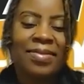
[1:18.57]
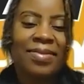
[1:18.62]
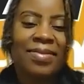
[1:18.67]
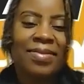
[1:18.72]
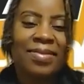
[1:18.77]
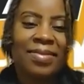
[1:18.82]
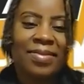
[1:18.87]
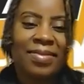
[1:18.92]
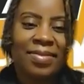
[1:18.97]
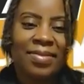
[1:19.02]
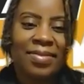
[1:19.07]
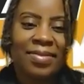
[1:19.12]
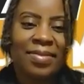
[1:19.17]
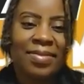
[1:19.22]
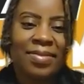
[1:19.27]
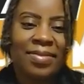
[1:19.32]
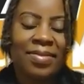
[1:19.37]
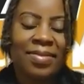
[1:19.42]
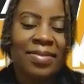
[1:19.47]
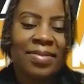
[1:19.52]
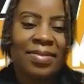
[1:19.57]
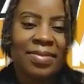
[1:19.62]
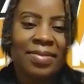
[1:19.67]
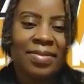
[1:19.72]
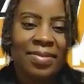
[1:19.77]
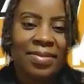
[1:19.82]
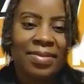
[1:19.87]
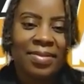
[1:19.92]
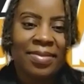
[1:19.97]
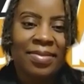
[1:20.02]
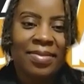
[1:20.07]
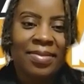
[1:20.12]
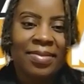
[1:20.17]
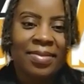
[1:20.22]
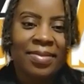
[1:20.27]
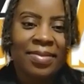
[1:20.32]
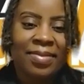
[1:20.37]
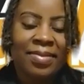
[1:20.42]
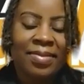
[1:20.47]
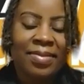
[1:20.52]

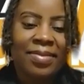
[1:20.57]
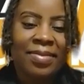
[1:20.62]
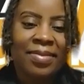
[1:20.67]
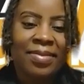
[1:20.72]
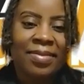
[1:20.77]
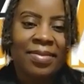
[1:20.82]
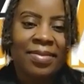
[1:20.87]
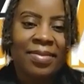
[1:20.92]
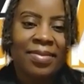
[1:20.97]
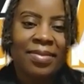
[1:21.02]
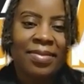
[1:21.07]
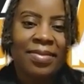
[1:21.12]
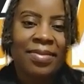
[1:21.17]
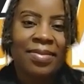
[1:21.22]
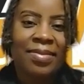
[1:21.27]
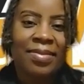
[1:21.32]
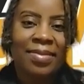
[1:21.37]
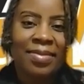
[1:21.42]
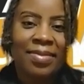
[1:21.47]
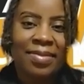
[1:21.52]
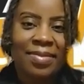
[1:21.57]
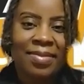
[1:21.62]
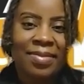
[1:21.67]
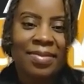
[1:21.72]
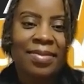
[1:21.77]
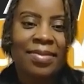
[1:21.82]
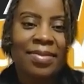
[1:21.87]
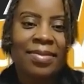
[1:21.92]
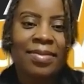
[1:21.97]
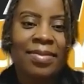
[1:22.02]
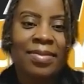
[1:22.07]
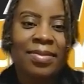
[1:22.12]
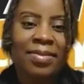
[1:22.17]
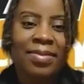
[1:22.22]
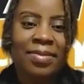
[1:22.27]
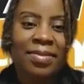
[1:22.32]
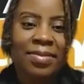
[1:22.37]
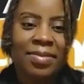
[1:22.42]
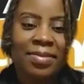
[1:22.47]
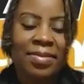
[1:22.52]

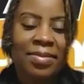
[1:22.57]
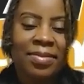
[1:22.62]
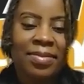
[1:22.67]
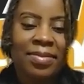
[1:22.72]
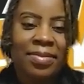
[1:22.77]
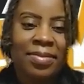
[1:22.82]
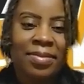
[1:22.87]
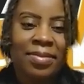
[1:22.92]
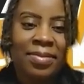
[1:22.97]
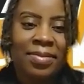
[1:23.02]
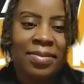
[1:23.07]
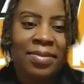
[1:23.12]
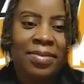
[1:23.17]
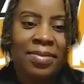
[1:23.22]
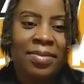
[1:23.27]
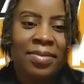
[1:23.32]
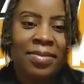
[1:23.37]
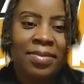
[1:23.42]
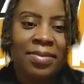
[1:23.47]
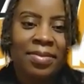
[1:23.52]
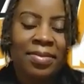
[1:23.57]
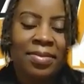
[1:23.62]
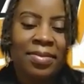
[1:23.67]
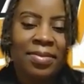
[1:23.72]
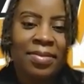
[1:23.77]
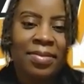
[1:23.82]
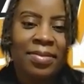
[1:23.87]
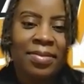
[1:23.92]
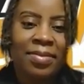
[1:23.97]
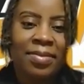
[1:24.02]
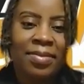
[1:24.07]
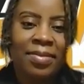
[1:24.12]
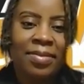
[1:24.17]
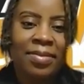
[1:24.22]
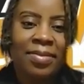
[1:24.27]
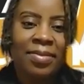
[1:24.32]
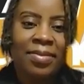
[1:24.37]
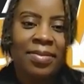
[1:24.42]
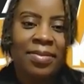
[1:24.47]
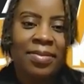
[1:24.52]

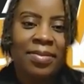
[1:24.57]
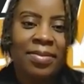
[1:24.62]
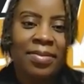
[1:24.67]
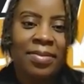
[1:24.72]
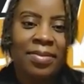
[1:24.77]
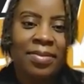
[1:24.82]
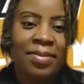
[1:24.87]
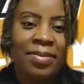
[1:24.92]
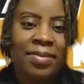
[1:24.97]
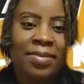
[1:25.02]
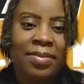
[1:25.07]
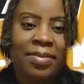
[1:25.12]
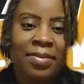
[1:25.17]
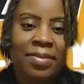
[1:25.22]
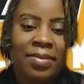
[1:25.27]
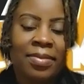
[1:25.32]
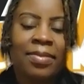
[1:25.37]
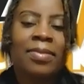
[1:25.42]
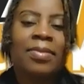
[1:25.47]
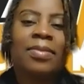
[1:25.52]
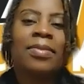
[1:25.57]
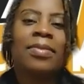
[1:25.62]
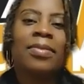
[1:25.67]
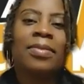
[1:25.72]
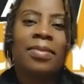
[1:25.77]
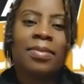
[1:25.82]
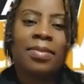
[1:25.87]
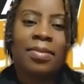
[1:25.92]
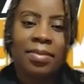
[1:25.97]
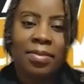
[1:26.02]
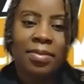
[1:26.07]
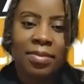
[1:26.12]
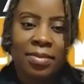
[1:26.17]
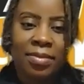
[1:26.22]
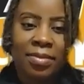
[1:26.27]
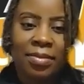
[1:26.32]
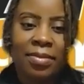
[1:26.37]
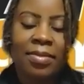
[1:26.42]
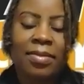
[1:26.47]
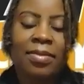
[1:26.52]
This person isn't speaking.